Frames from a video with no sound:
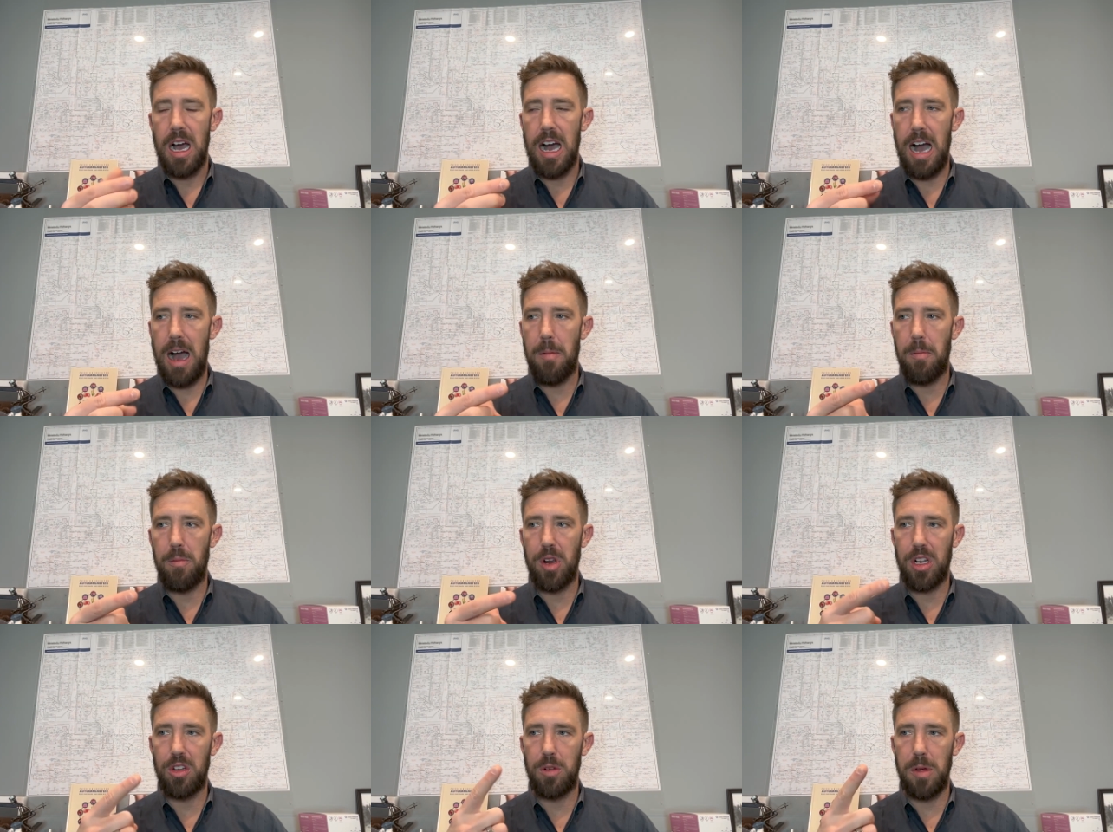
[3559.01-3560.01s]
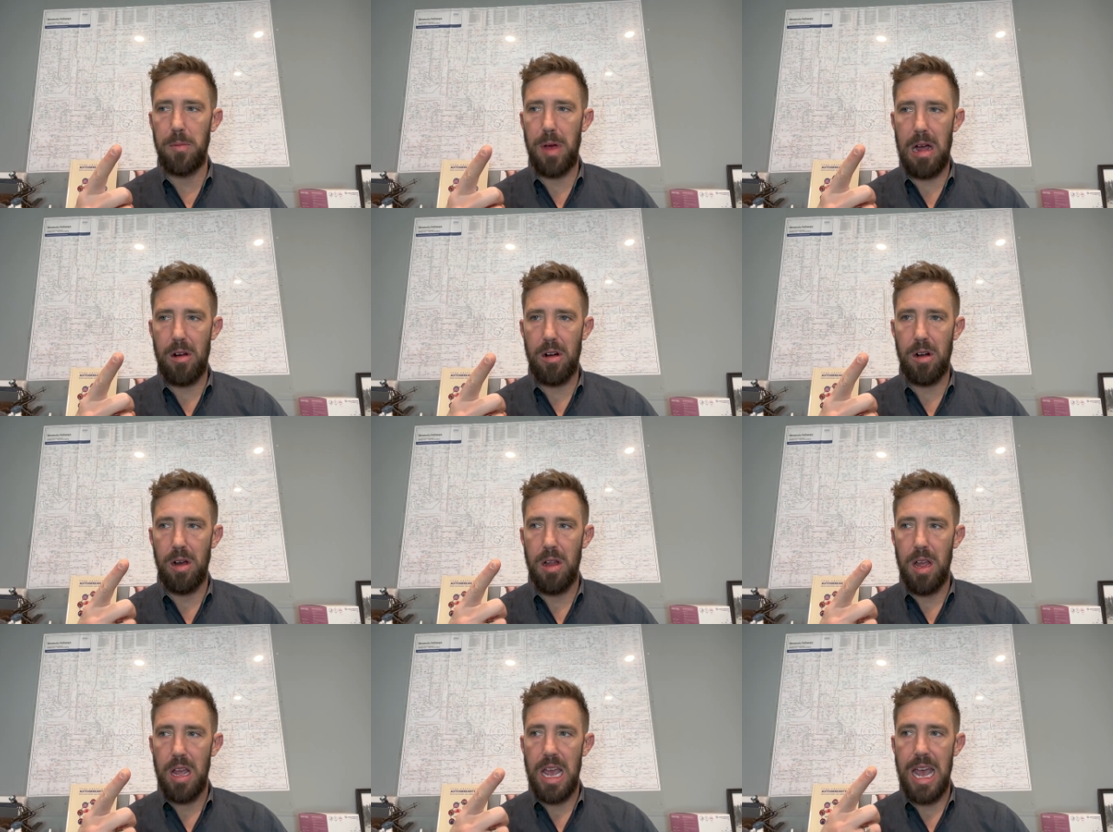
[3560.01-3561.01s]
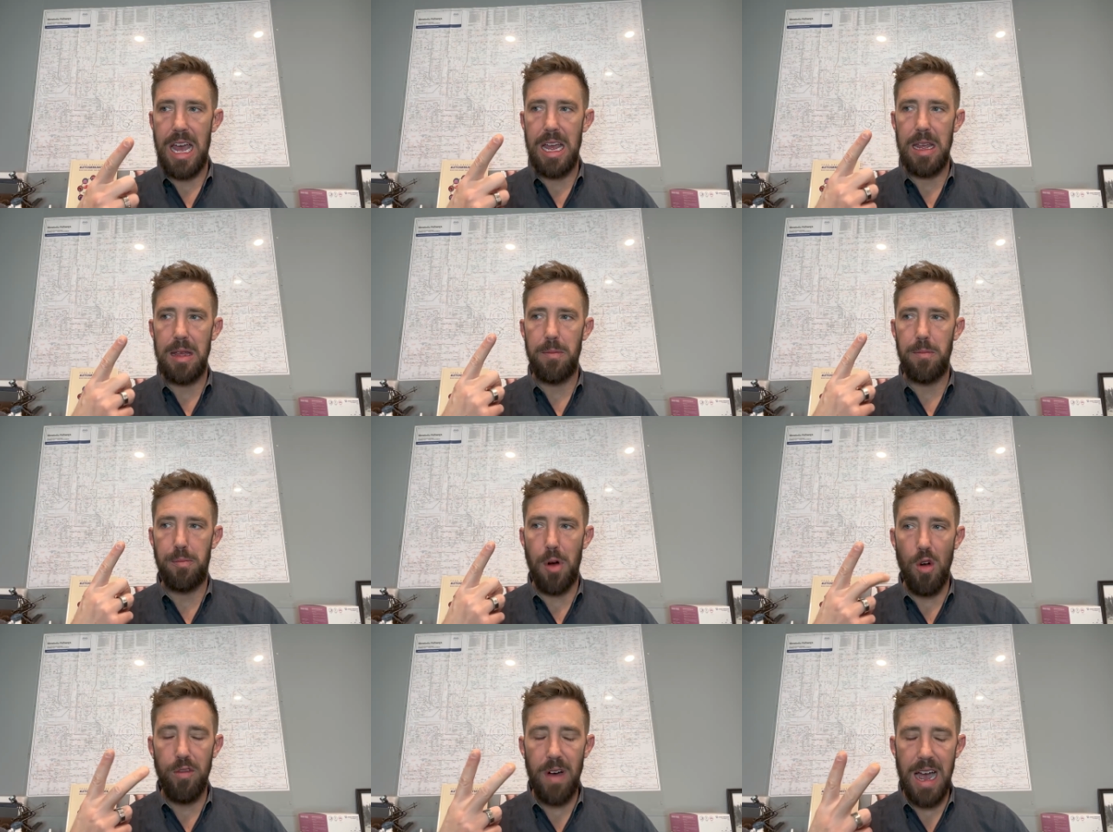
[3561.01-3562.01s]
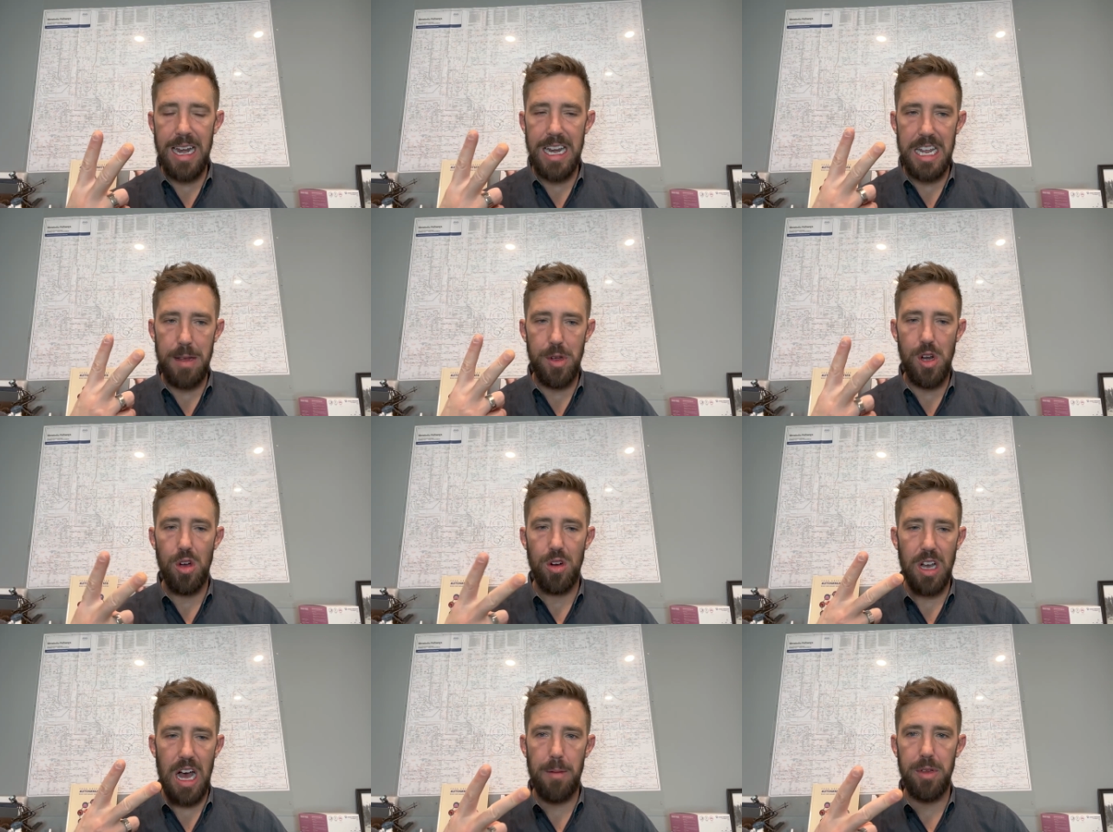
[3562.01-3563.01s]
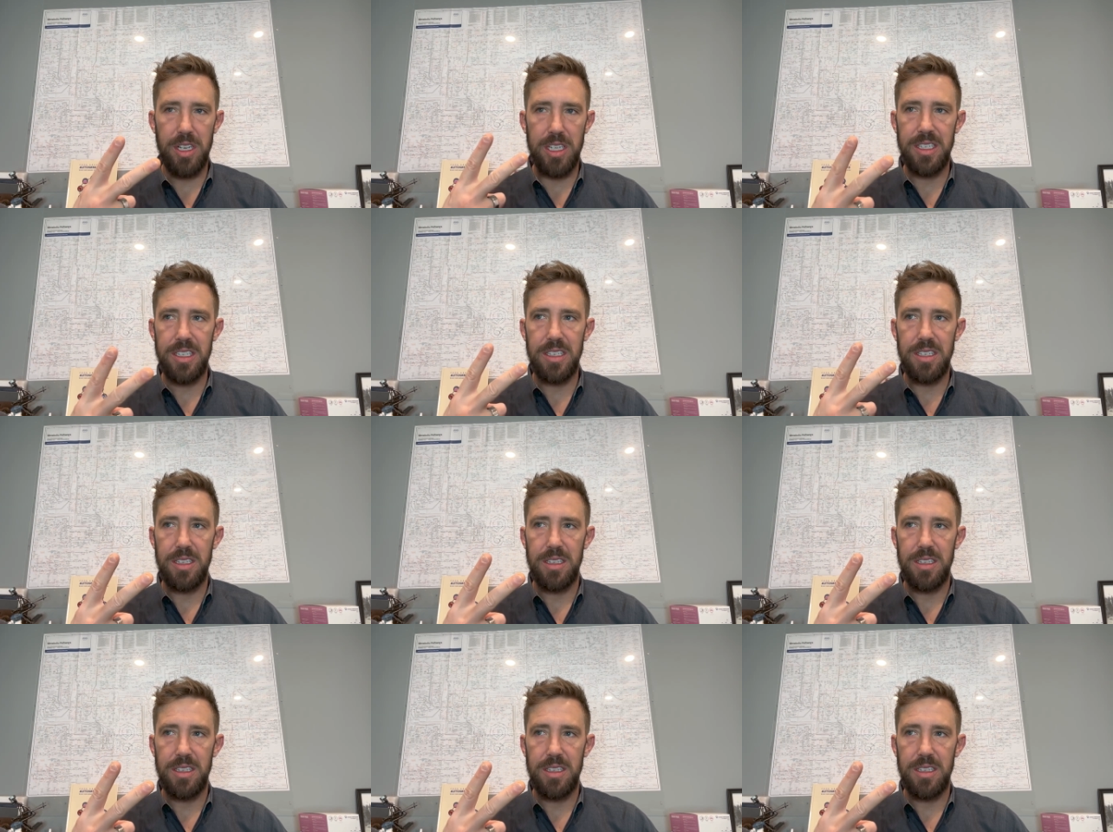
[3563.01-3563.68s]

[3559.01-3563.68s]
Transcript: Um, but a glutamine powder, a bovine immunoglobulins,